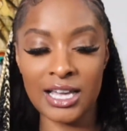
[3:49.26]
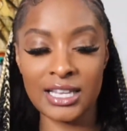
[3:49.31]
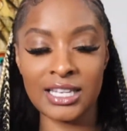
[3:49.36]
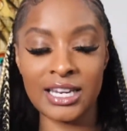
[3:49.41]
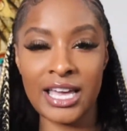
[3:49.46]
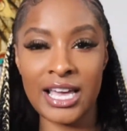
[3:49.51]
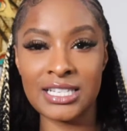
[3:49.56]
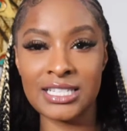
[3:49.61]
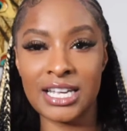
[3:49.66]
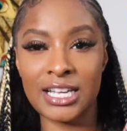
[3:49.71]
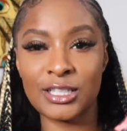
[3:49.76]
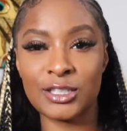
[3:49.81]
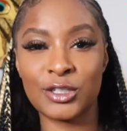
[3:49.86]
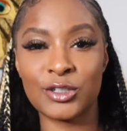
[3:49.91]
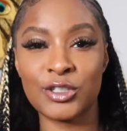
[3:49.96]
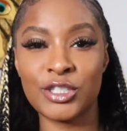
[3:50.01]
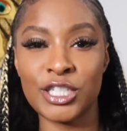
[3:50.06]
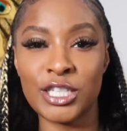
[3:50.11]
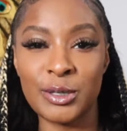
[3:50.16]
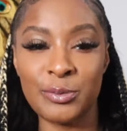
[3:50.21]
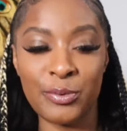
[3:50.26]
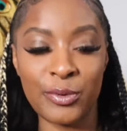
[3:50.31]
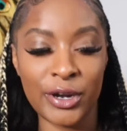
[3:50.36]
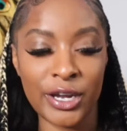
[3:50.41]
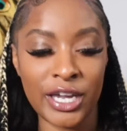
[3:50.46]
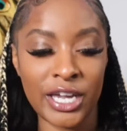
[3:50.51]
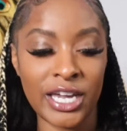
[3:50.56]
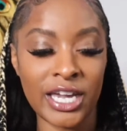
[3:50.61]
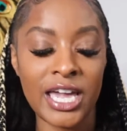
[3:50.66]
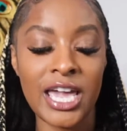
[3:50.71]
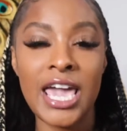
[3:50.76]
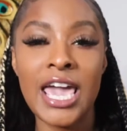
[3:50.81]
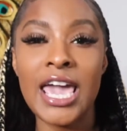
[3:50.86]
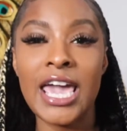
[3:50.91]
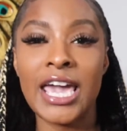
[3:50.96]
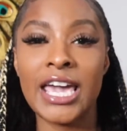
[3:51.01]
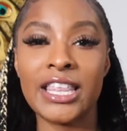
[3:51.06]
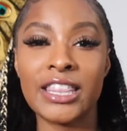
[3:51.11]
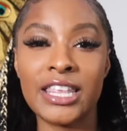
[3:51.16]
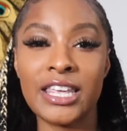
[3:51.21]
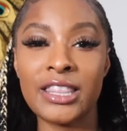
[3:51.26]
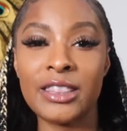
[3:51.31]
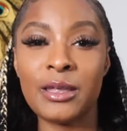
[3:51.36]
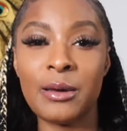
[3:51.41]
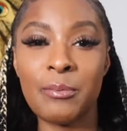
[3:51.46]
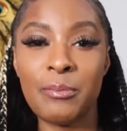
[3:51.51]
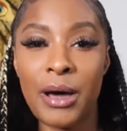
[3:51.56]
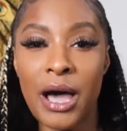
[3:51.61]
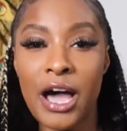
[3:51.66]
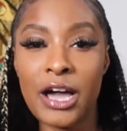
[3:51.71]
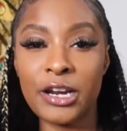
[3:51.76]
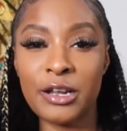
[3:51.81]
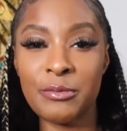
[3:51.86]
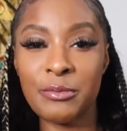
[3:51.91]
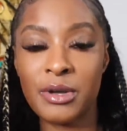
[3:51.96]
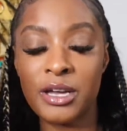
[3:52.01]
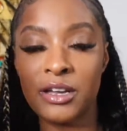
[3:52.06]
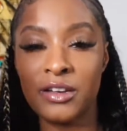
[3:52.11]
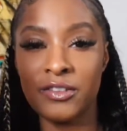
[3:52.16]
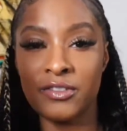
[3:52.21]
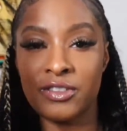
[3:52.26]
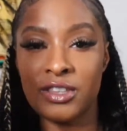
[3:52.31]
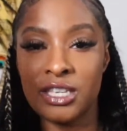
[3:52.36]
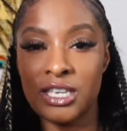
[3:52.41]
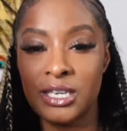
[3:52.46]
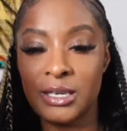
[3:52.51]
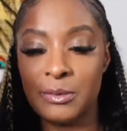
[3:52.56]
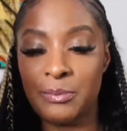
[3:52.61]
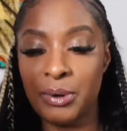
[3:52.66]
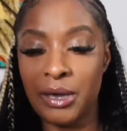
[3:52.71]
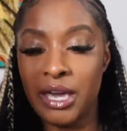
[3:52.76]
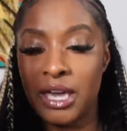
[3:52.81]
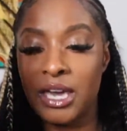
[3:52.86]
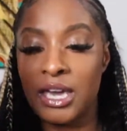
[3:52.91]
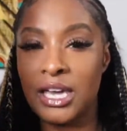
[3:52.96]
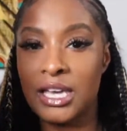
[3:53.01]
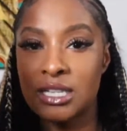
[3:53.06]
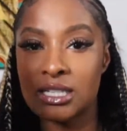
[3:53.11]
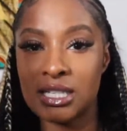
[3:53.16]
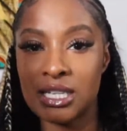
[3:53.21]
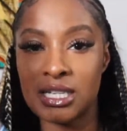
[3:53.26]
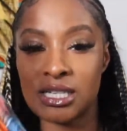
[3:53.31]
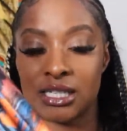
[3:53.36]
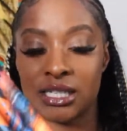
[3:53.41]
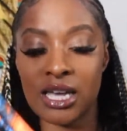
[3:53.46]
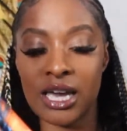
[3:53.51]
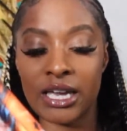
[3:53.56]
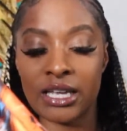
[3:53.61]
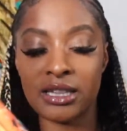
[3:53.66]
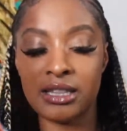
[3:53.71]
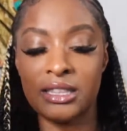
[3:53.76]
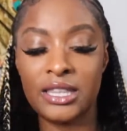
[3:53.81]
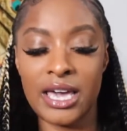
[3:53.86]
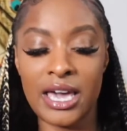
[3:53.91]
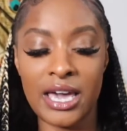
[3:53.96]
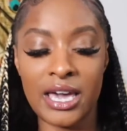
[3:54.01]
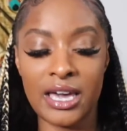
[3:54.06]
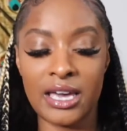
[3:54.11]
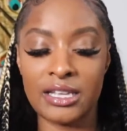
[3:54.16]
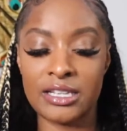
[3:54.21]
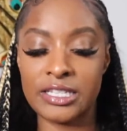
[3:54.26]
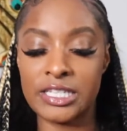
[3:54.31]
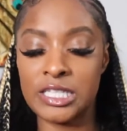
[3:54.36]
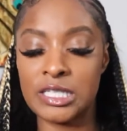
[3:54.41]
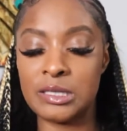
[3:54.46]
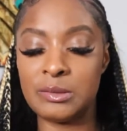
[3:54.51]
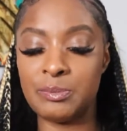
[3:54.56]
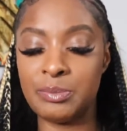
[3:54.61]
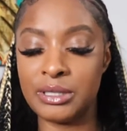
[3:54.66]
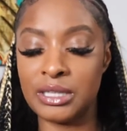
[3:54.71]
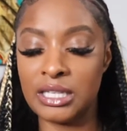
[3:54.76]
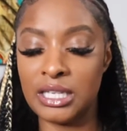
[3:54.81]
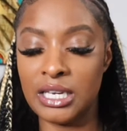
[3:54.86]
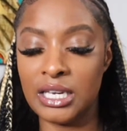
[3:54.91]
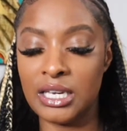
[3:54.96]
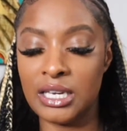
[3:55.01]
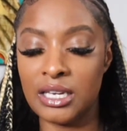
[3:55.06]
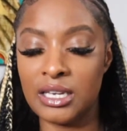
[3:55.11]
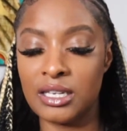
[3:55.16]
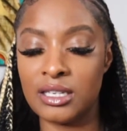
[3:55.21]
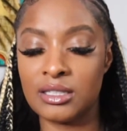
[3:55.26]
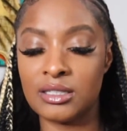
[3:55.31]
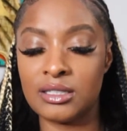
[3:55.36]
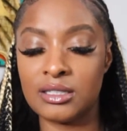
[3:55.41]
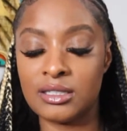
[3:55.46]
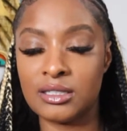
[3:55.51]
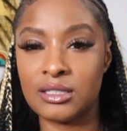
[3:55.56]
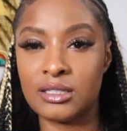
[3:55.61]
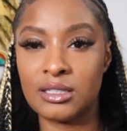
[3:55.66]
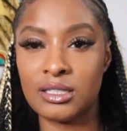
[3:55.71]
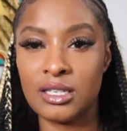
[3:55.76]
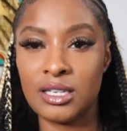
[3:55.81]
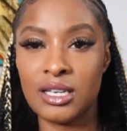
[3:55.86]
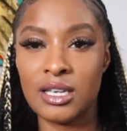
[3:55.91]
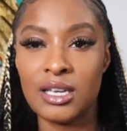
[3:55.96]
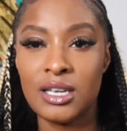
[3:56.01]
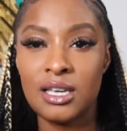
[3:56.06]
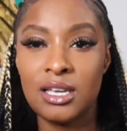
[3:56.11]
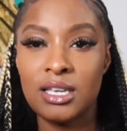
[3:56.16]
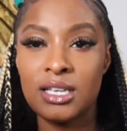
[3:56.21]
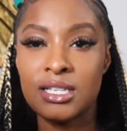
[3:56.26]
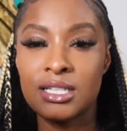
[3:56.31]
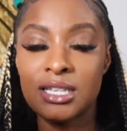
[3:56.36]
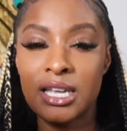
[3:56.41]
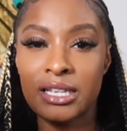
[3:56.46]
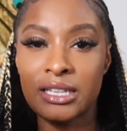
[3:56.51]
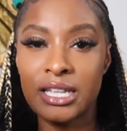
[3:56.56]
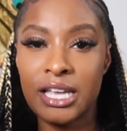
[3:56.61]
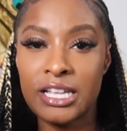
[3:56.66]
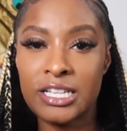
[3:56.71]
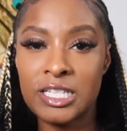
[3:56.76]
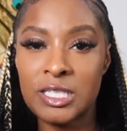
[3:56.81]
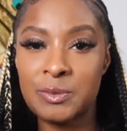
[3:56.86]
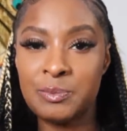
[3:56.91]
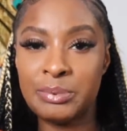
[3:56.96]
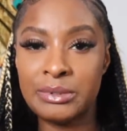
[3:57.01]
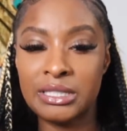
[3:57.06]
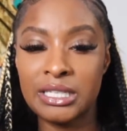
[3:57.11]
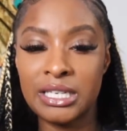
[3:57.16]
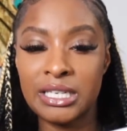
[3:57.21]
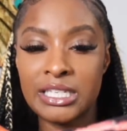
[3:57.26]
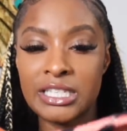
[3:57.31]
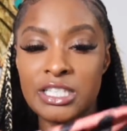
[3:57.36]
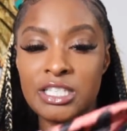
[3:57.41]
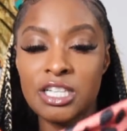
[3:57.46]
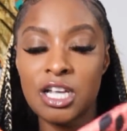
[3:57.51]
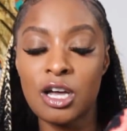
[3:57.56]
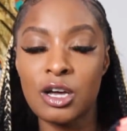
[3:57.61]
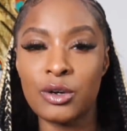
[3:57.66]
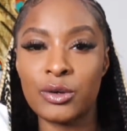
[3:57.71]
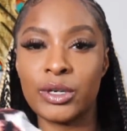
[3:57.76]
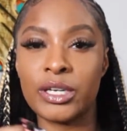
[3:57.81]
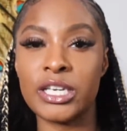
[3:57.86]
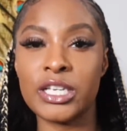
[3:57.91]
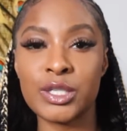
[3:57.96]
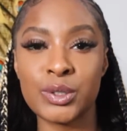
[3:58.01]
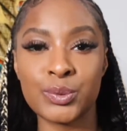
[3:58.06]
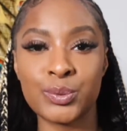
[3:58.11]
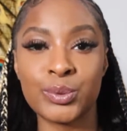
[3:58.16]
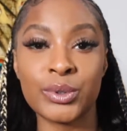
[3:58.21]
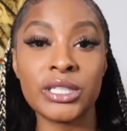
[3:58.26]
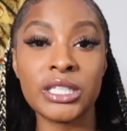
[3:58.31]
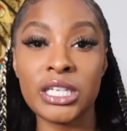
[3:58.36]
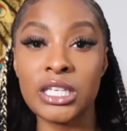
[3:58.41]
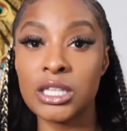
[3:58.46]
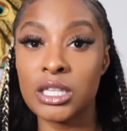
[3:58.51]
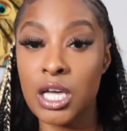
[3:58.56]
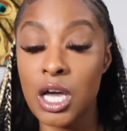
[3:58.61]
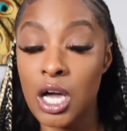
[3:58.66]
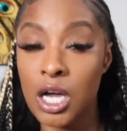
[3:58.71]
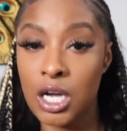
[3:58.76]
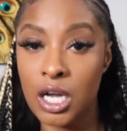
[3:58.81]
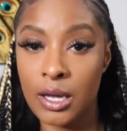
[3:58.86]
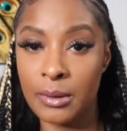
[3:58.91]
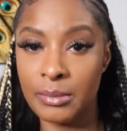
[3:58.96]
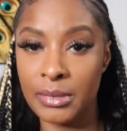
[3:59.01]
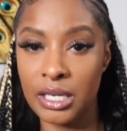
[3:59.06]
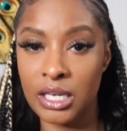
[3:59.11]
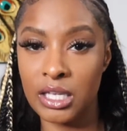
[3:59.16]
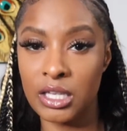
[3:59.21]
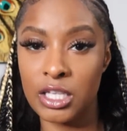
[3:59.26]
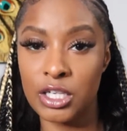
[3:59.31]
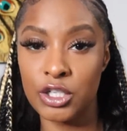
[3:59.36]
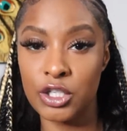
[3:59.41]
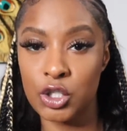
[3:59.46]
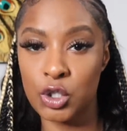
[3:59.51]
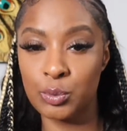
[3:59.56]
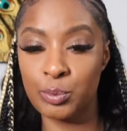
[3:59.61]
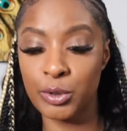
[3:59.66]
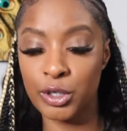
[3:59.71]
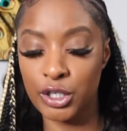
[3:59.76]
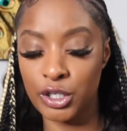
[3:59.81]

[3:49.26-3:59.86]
and then it has like a little cheetah print. And then the bottom of the pants is like that split it's like that split so it's really long on me they're super